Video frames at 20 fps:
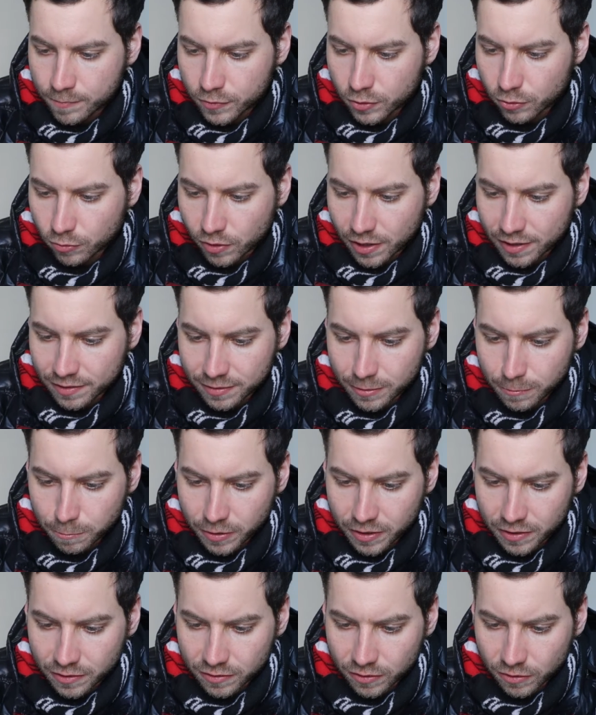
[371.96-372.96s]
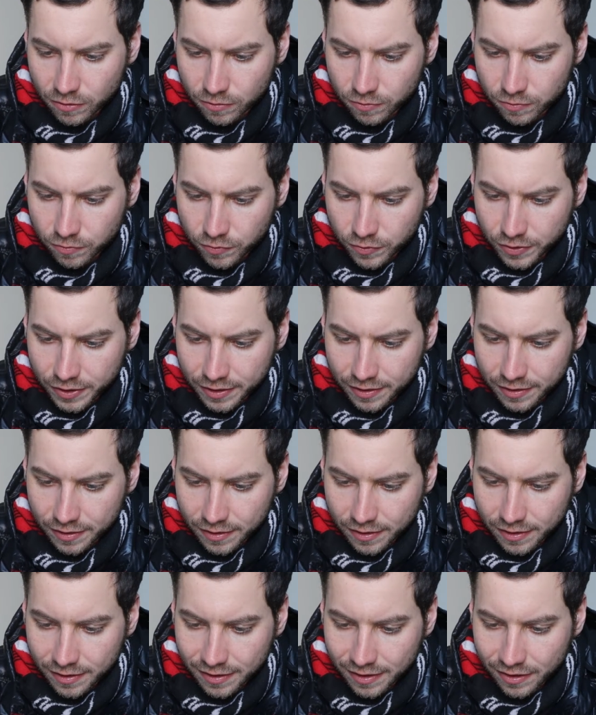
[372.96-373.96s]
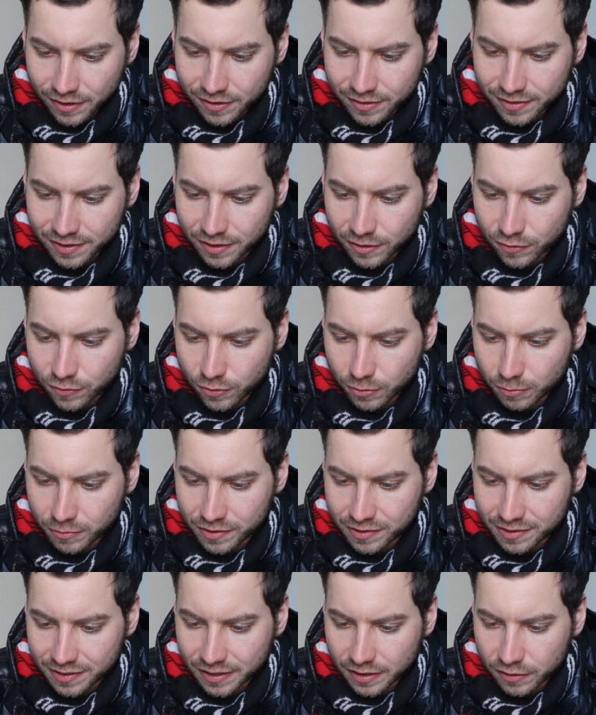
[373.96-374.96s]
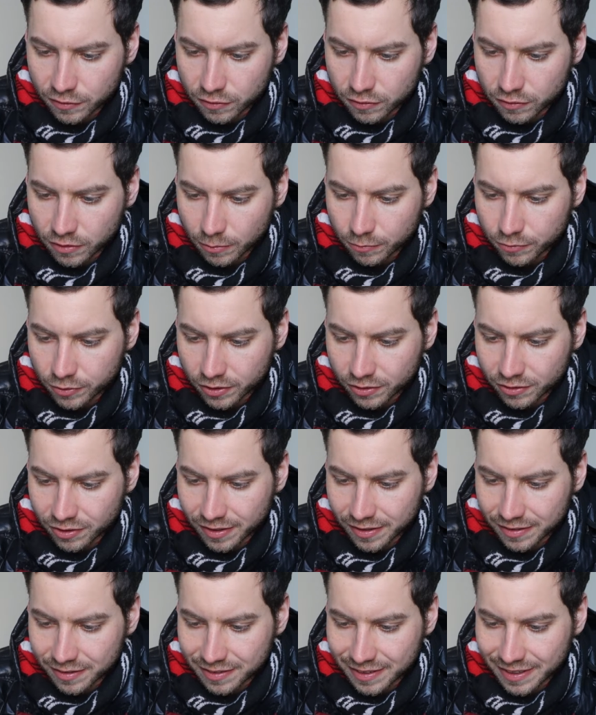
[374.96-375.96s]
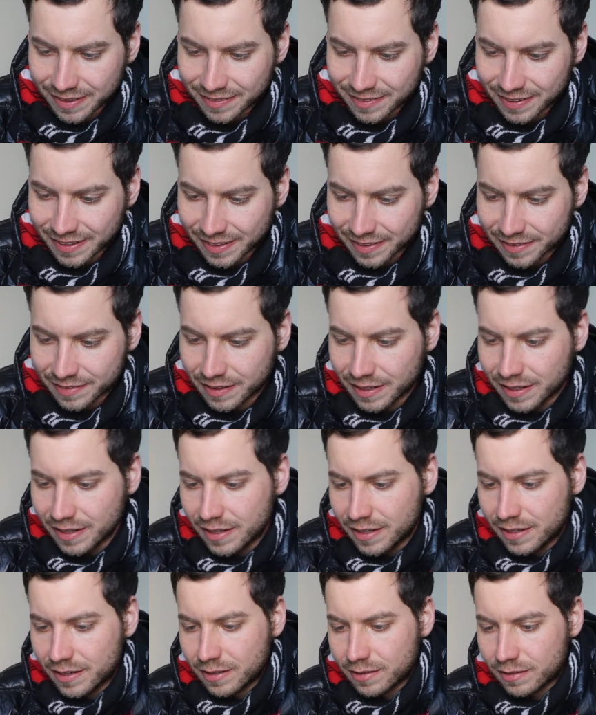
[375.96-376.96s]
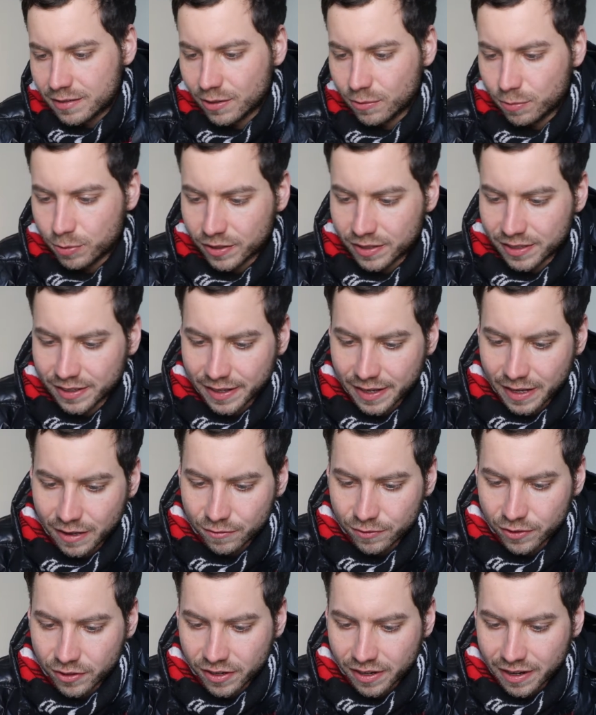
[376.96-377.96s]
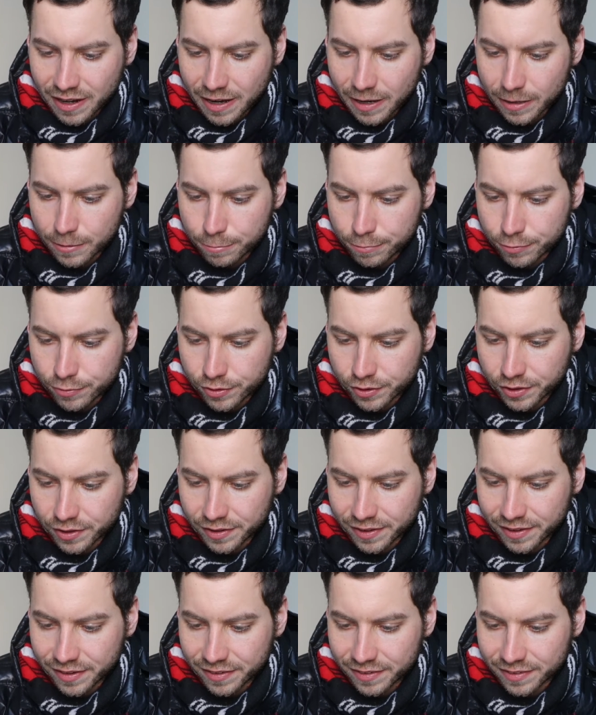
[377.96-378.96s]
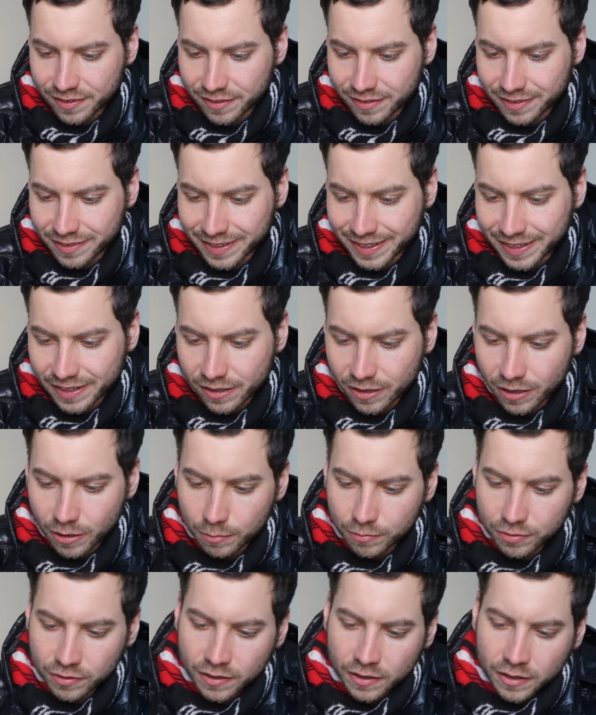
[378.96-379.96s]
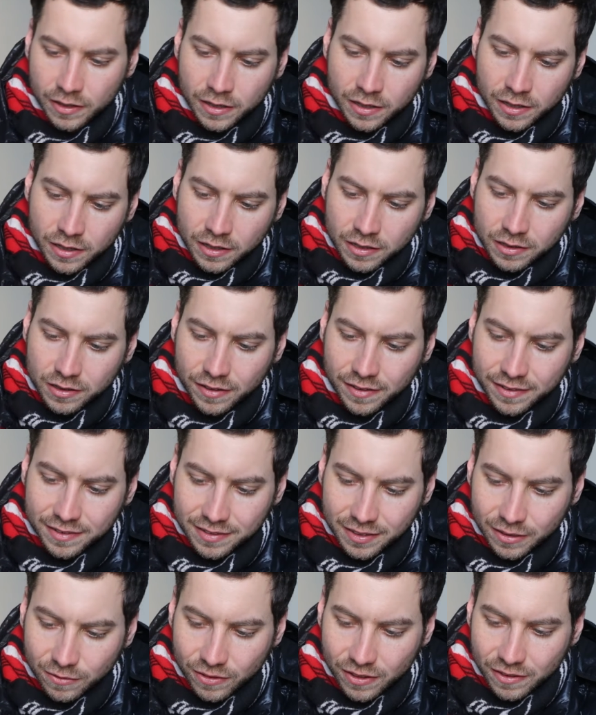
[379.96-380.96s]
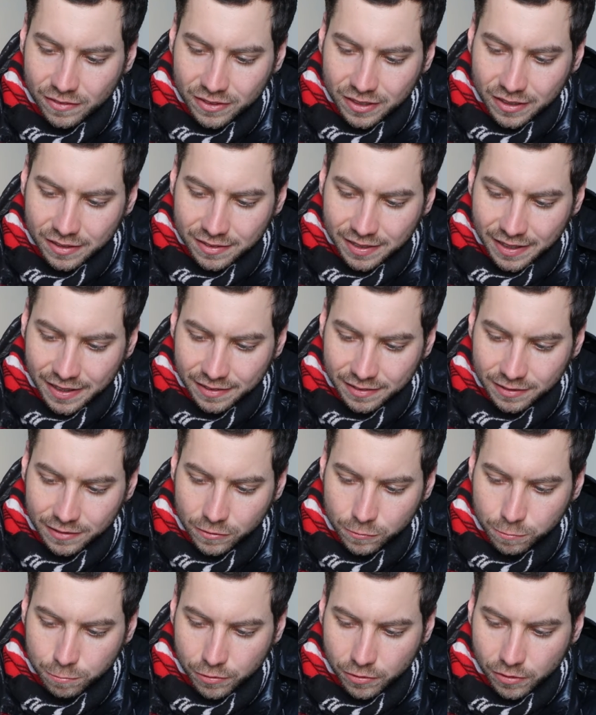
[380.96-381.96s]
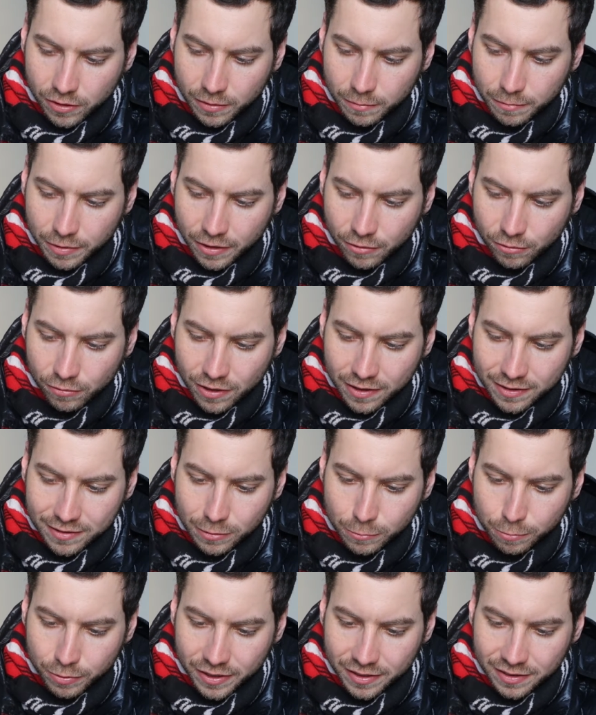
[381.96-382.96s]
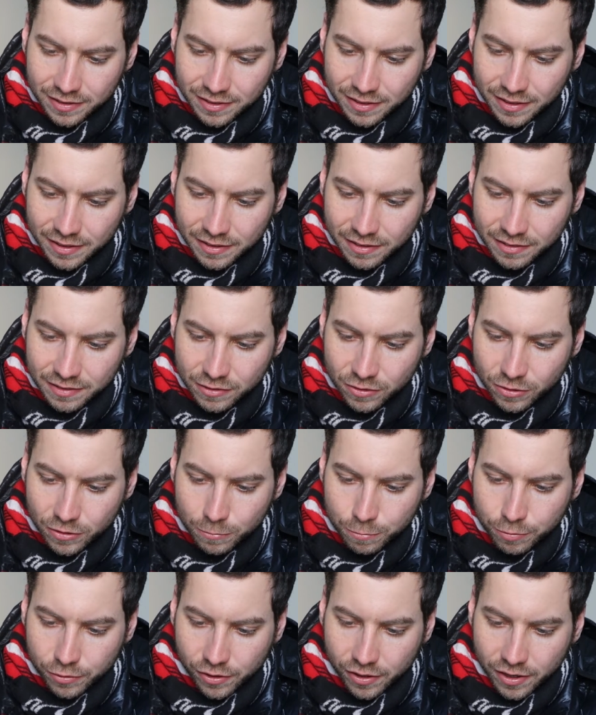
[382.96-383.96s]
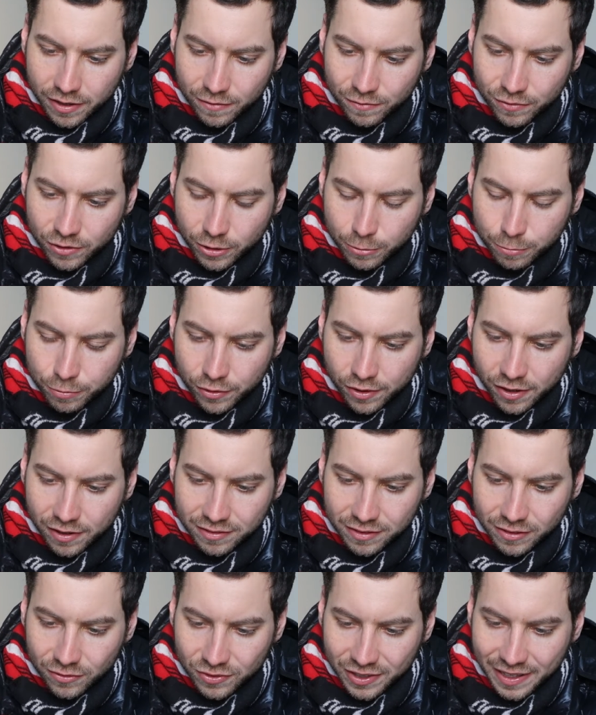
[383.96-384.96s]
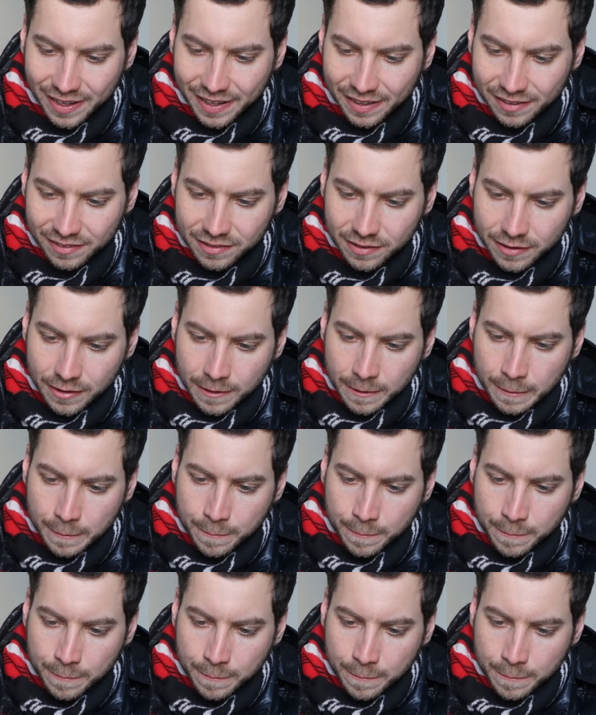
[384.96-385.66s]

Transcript: the recipients of inheritance from estates subject to the estate tax typically have very high pre-inheritance incomes. Thus, even if the tax is borne by recipients, it is still a very progressive tax.